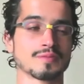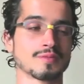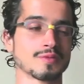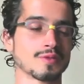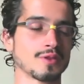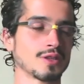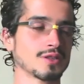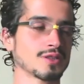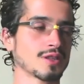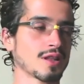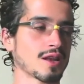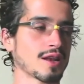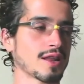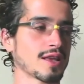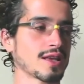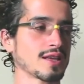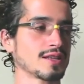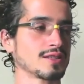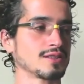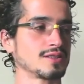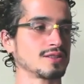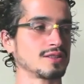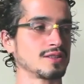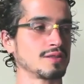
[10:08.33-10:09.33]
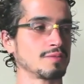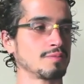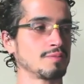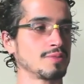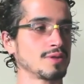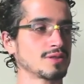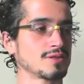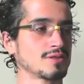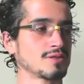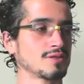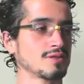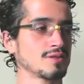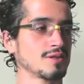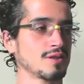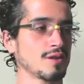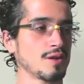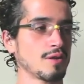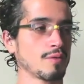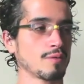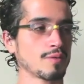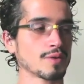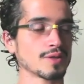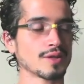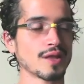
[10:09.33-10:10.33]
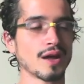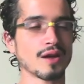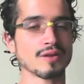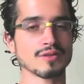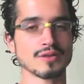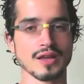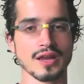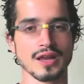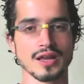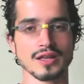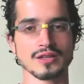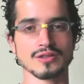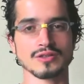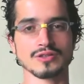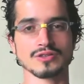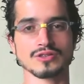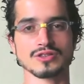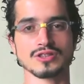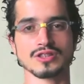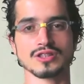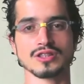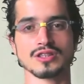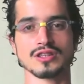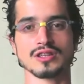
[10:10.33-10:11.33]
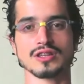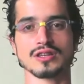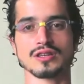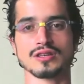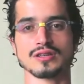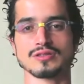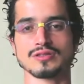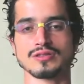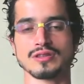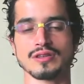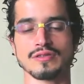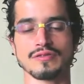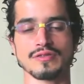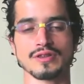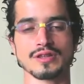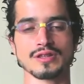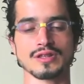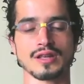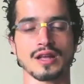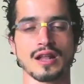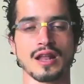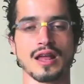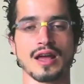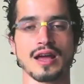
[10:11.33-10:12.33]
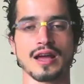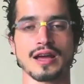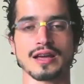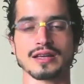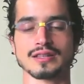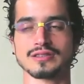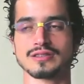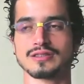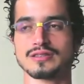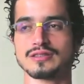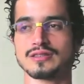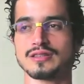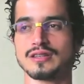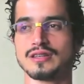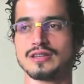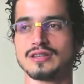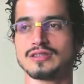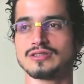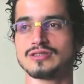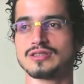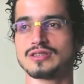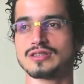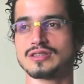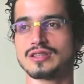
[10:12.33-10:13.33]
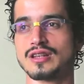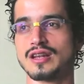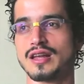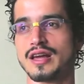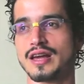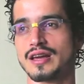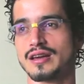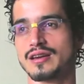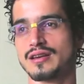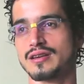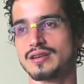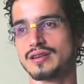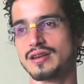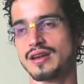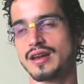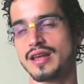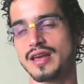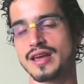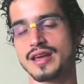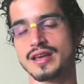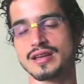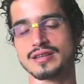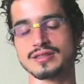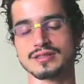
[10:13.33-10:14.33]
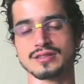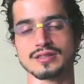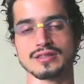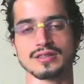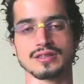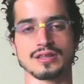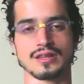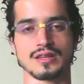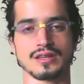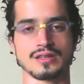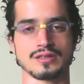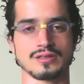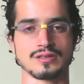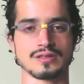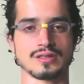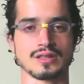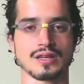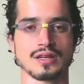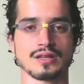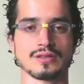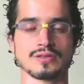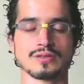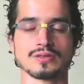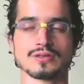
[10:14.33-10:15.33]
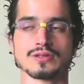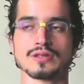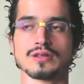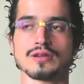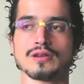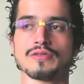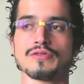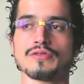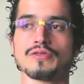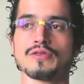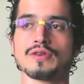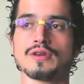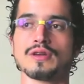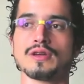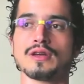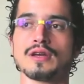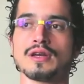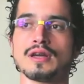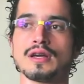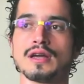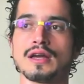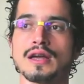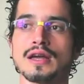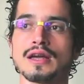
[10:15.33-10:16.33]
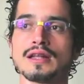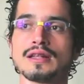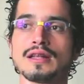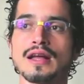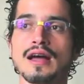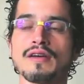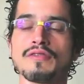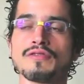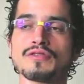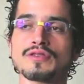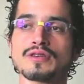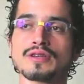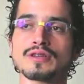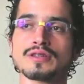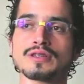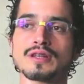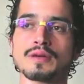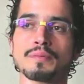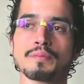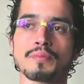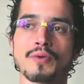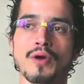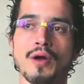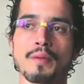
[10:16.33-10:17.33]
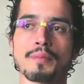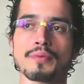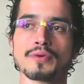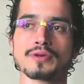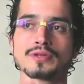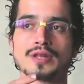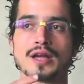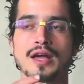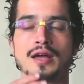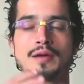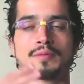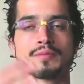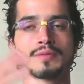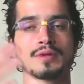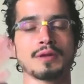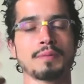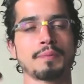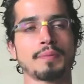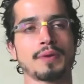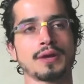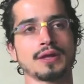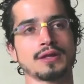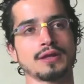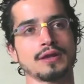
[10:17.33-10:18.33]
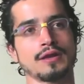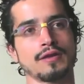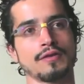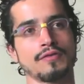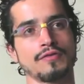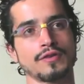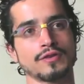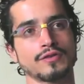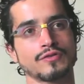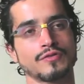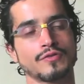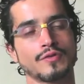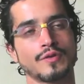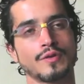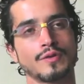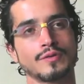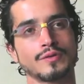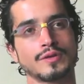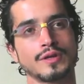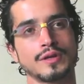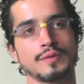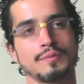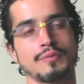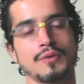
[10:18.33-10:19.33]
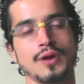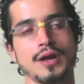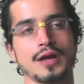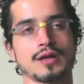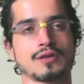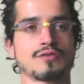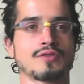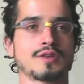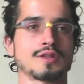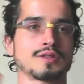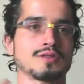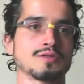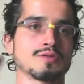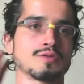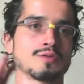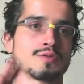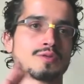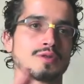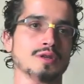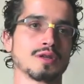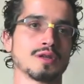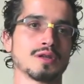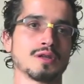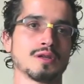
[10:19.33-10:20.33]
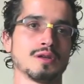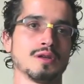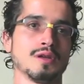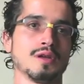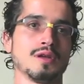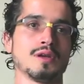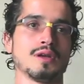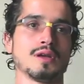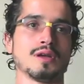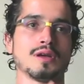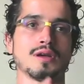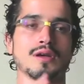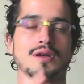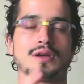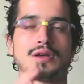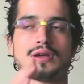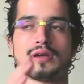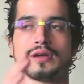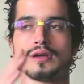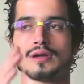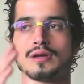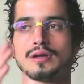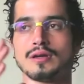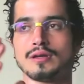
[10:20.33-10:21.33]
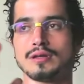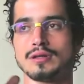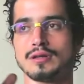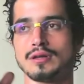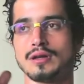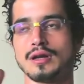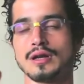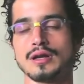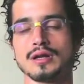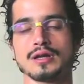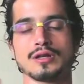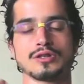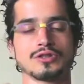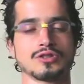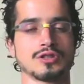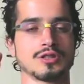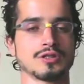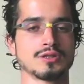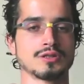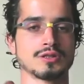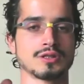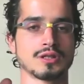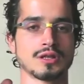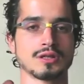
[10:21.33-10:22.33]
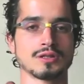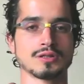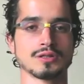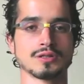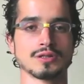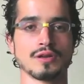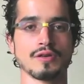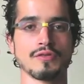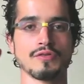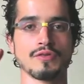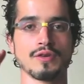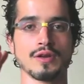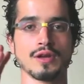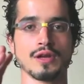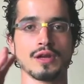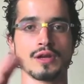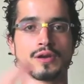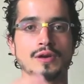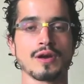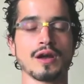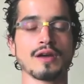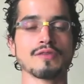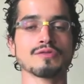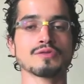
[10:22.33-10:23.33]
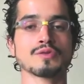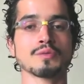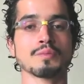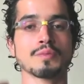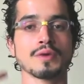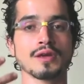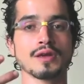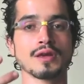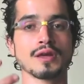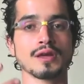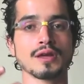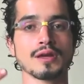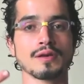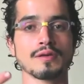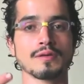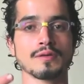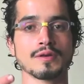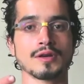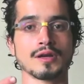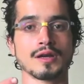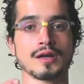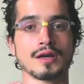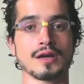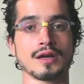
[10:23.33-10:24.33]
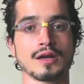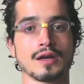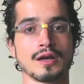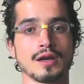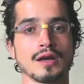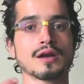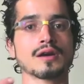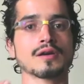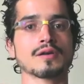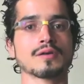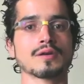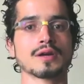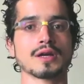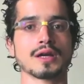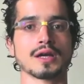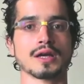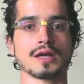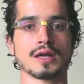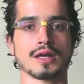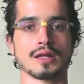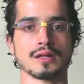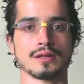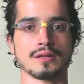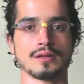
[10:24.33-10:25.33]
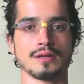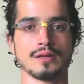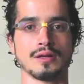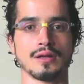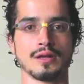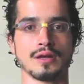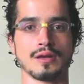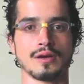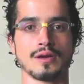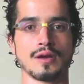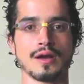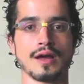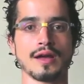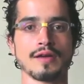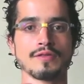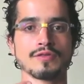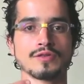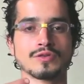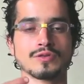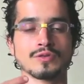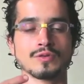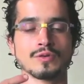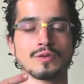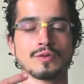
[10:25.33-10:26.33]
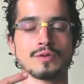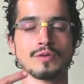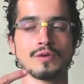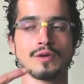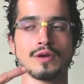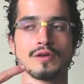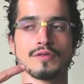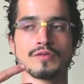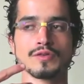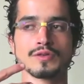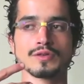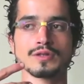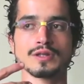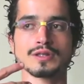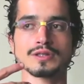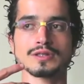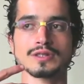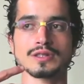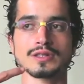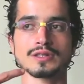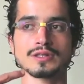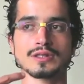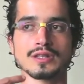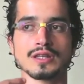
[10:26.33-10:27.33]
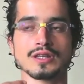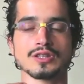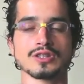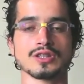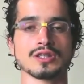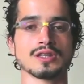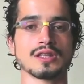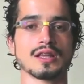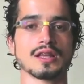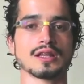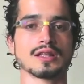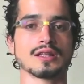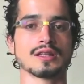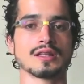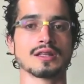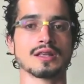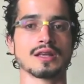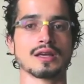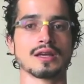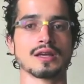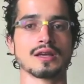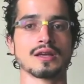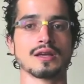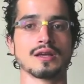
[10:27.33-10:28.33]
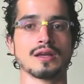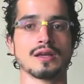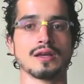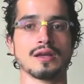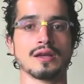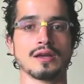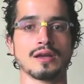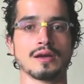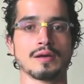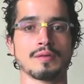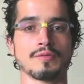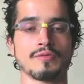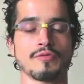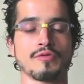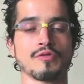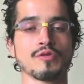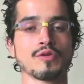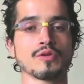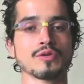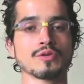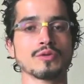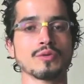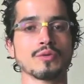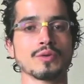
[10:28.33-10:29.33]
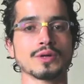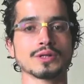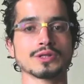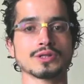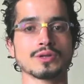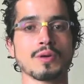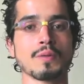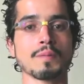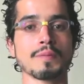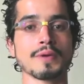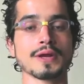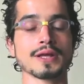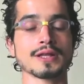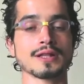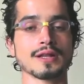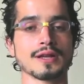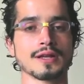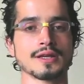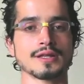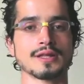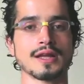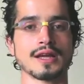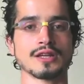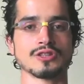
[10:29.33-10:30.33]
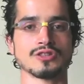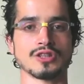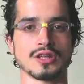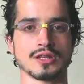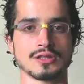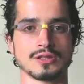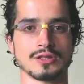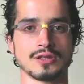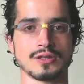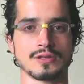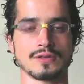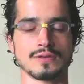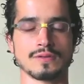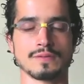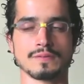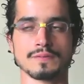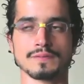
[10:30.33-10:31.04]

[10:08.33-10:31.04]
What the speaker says: not lazy, but without energy, devitalized, just like lazy and this kind of stuff. And after the proper time, depending if it's from the breakfast to the lunch and this kind of stuff, you have to be hungry again. You have to feel the sensation that the food was completely digested.